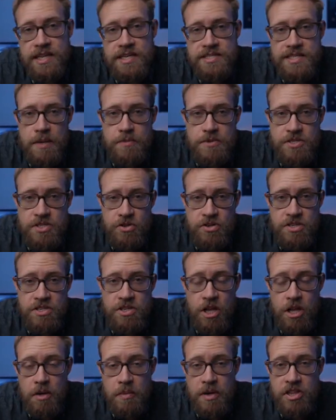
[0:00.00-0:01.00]
this episode is
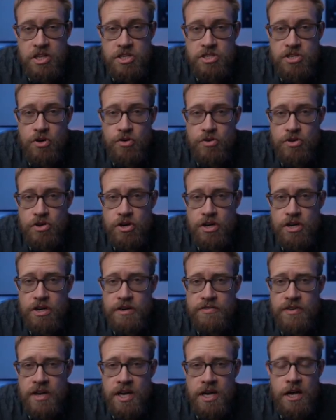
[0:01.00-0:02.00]
all about the tone
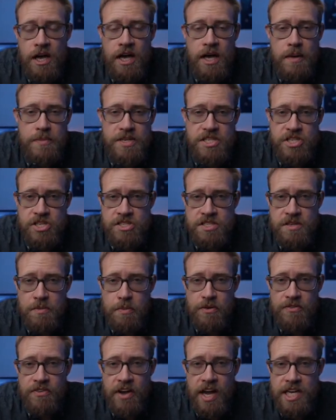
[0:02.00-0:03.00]
curve, but just to
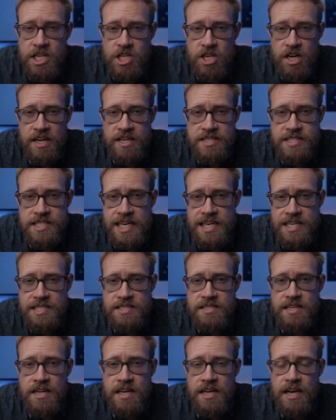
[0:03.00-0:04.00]
provide
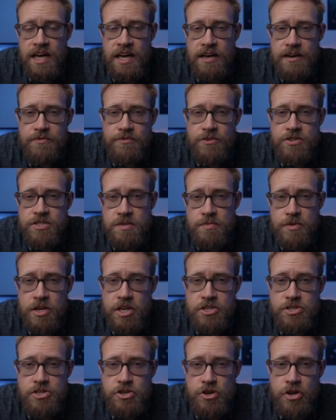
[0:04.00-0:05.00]
context, first I'm
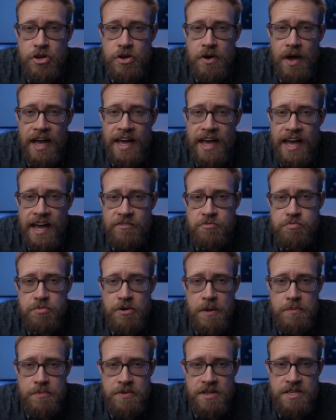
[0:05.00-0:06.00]
gonna show you, I have
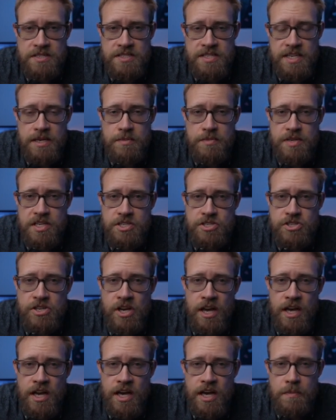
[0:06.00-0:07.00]
prepped this image
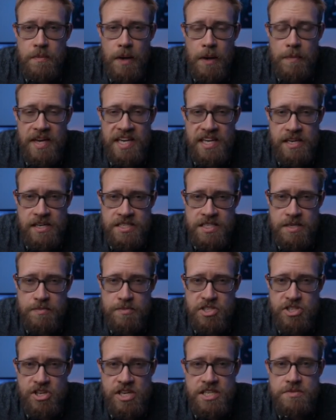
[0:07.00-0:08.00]
by making some
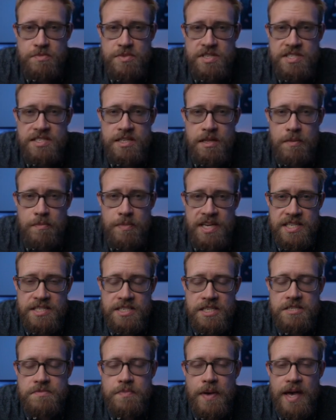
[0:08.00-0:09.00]
adjustments in the
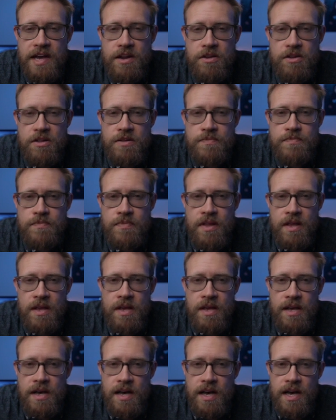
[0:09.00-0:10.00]
basics panel.
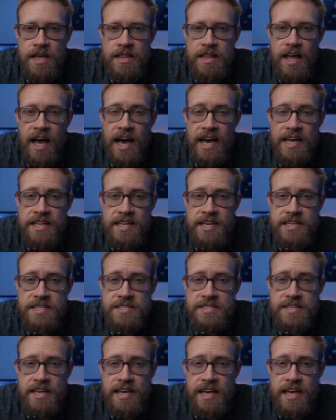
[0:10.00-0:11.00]
The
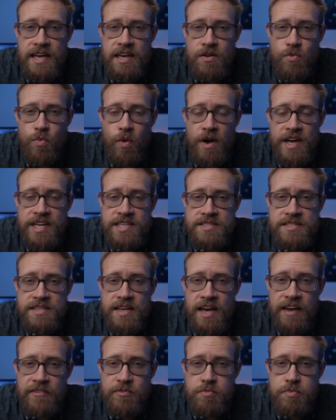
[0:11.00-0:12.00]
highlights and whites
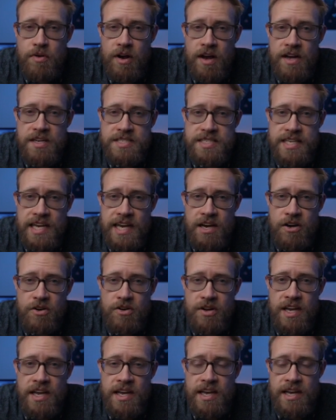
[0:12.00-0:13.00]
I've brought
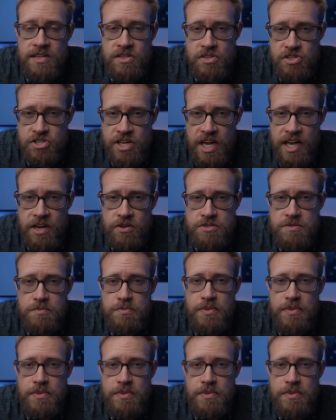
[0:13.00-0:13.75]
down, and the shadows and